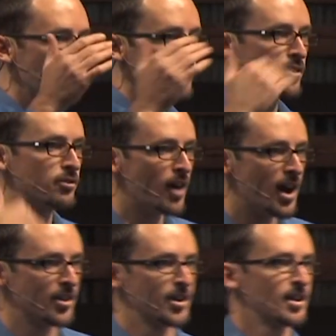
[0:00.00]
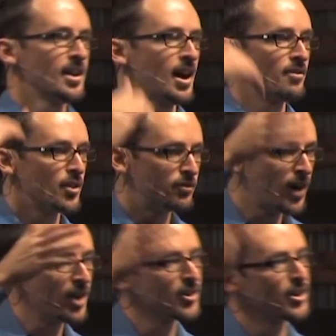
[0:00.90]
of the Father, of the
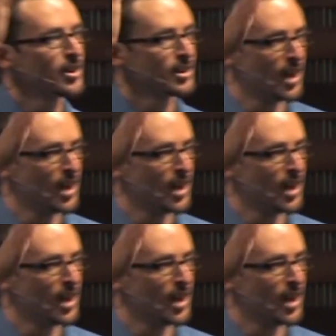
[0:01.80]
Father